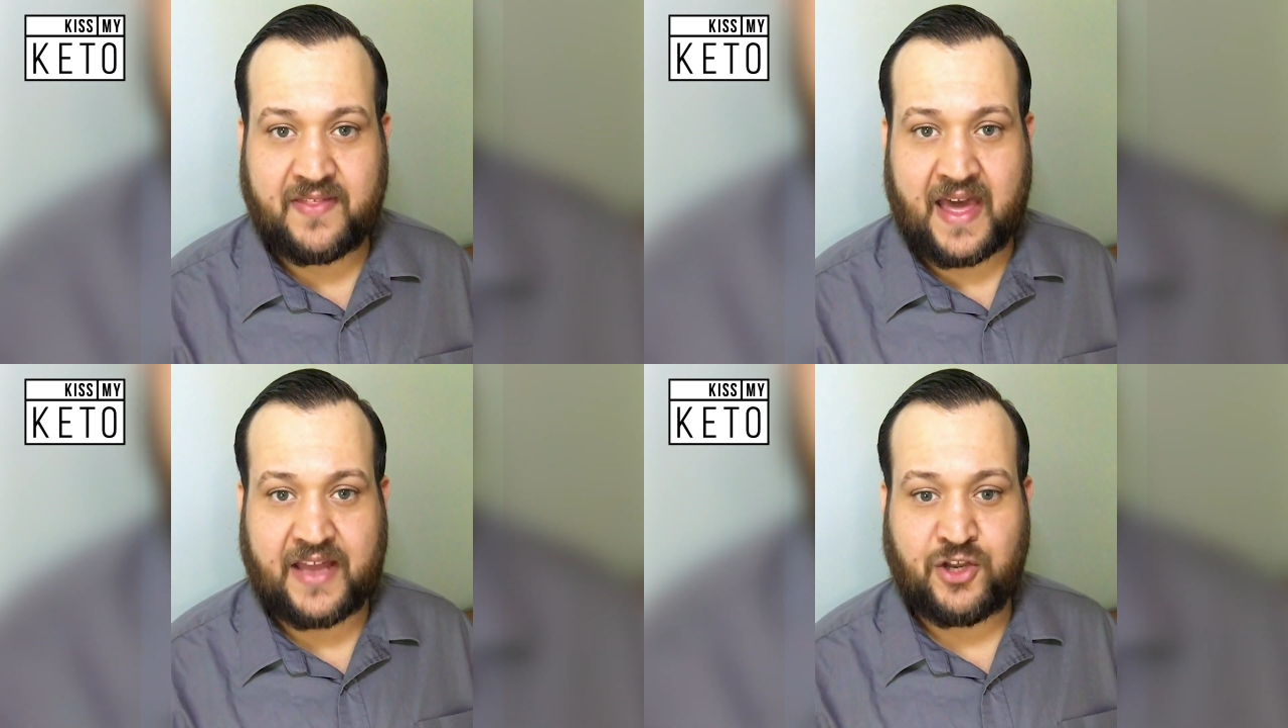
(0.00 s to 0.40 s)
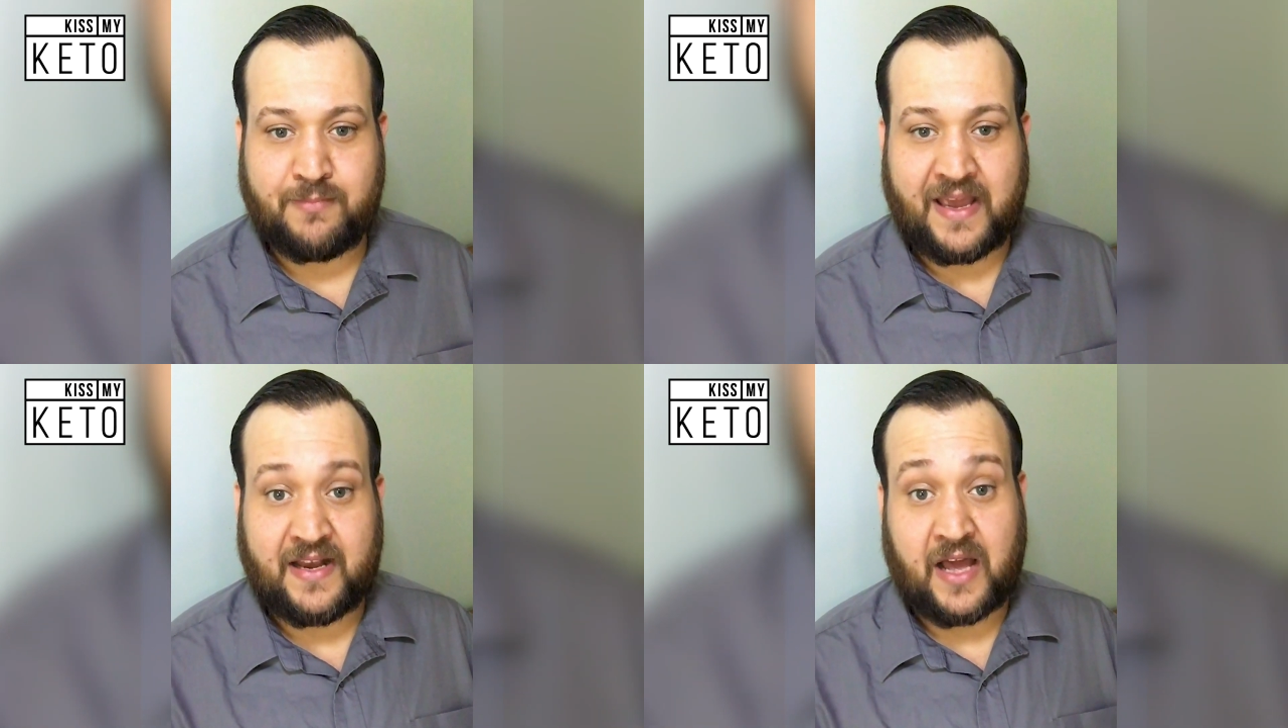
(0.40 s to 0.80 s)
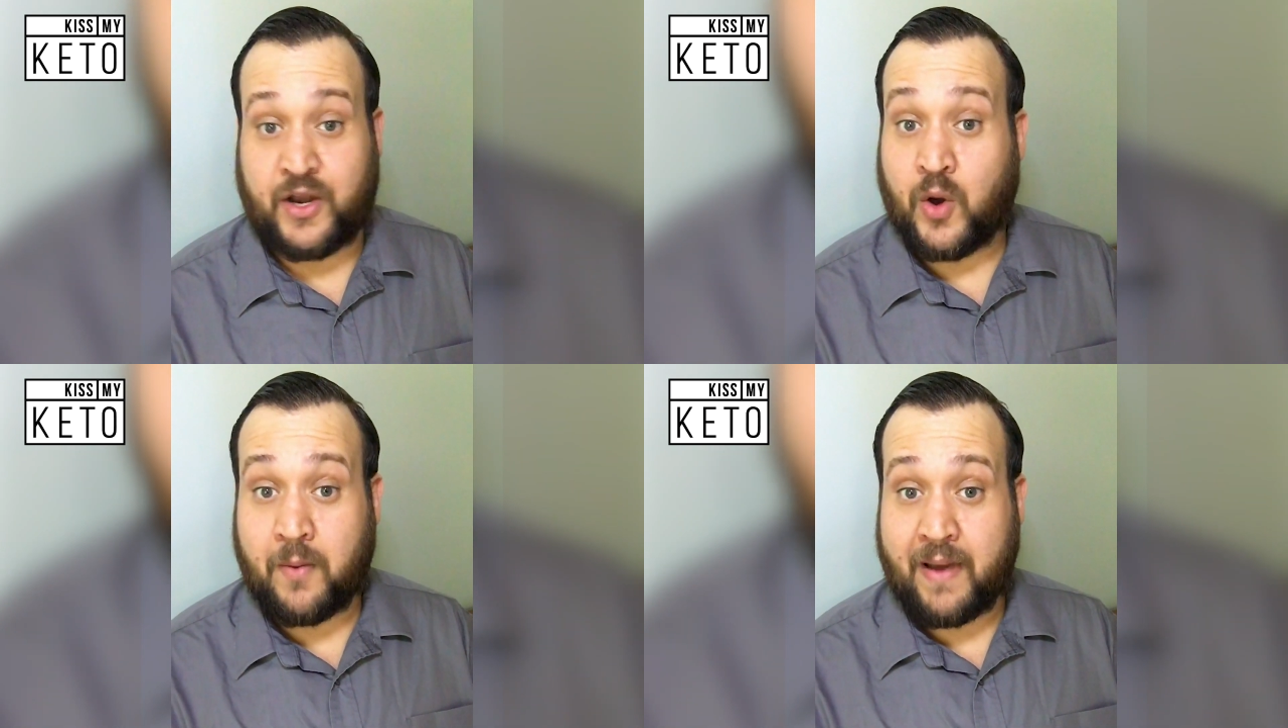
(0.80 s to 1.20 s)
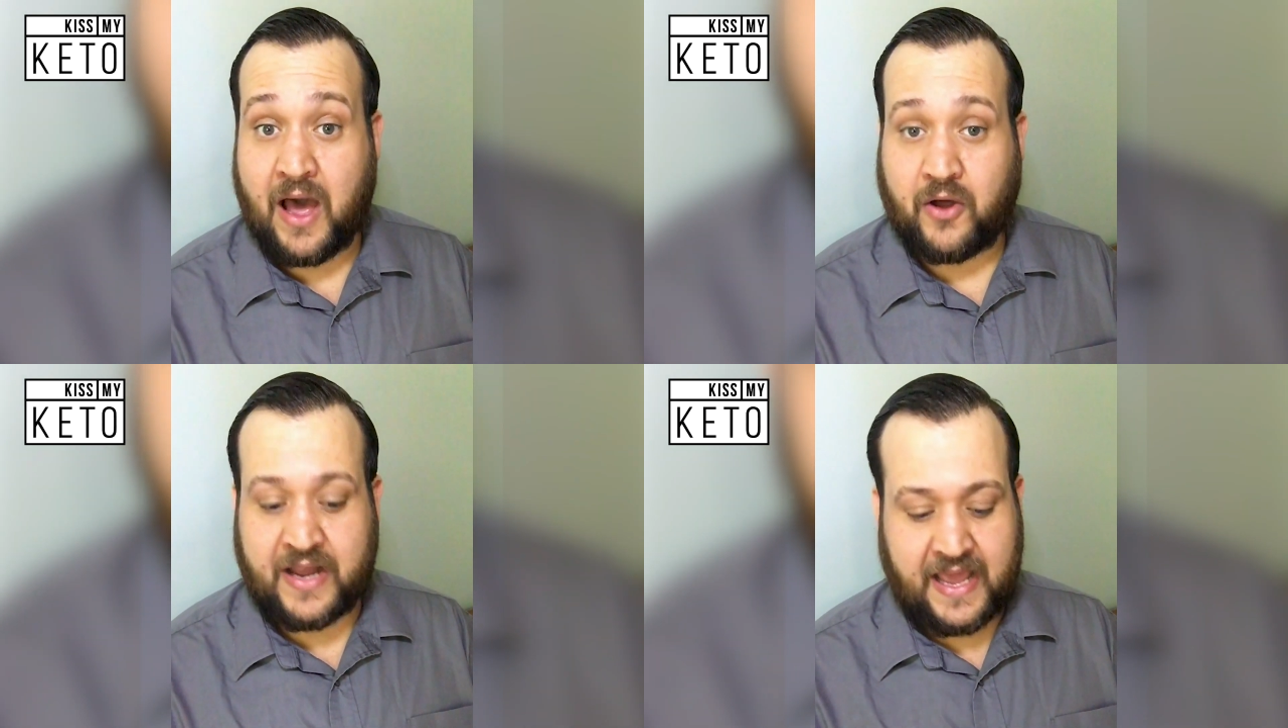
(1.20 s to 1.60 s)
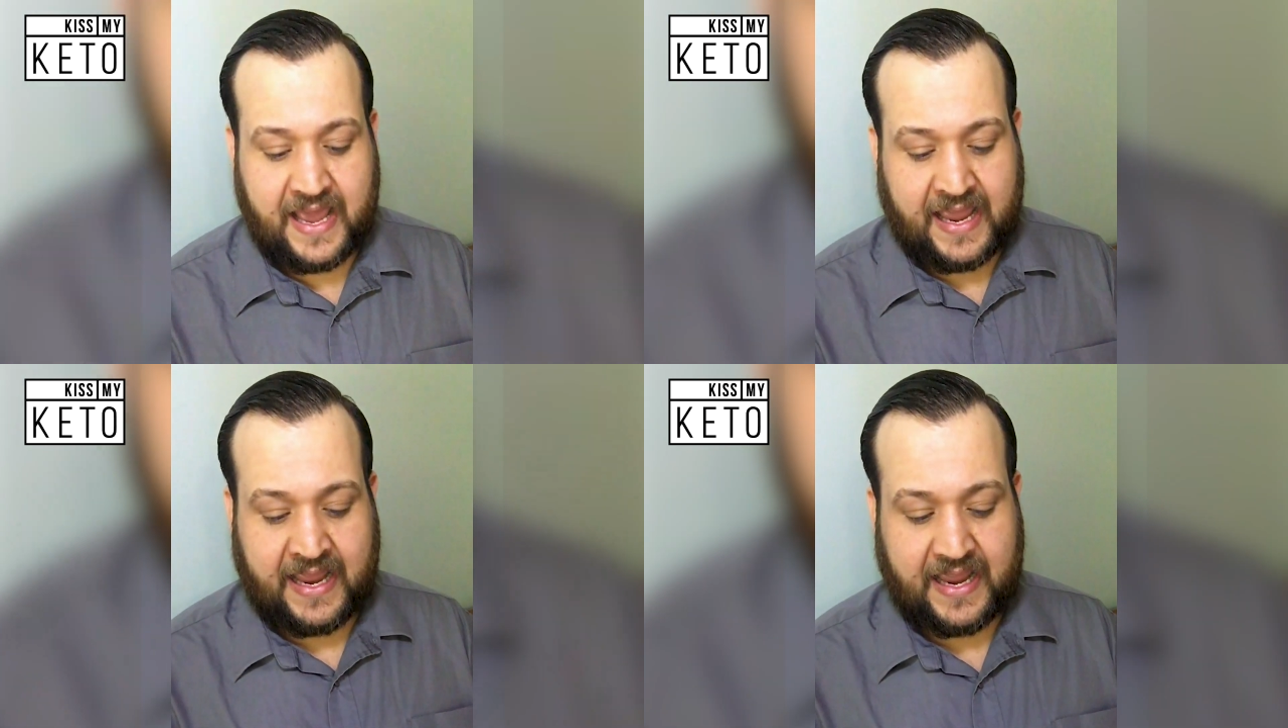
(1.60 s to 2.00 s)
that you may not know about,
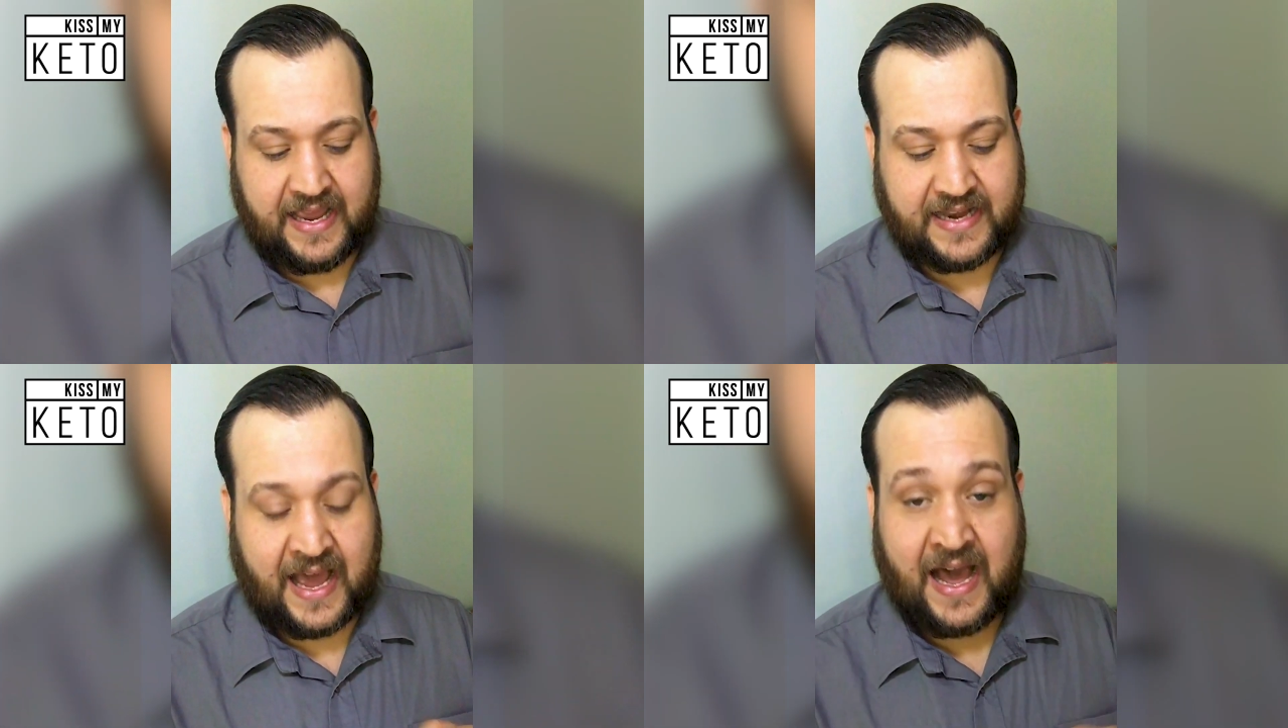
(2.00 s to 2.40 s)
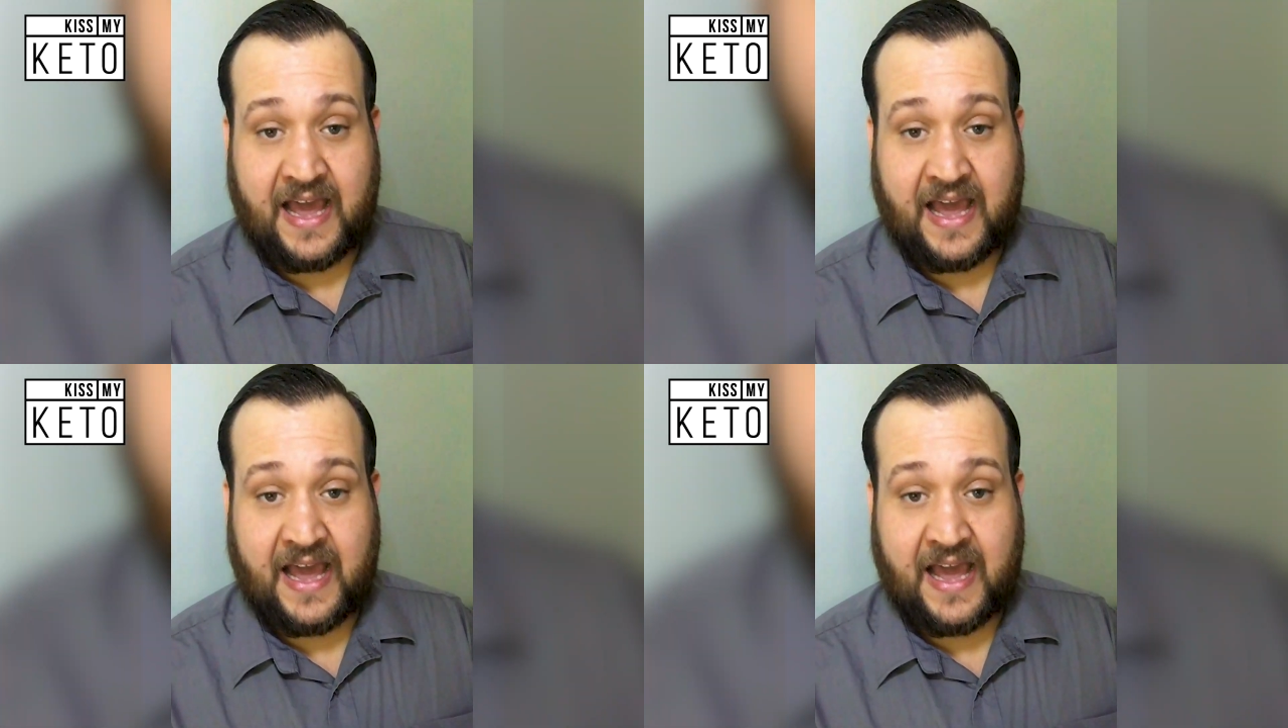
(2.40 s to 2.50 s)
and